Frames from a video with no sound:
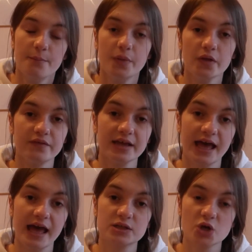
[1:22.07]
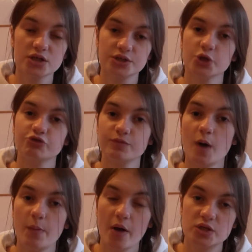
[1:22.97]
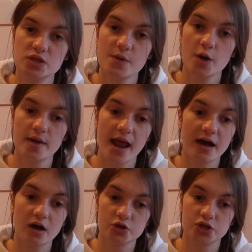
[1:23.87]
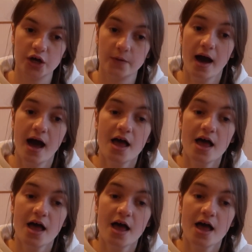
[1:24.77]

But the thing is, because it's 100 more points at the moment, I got two.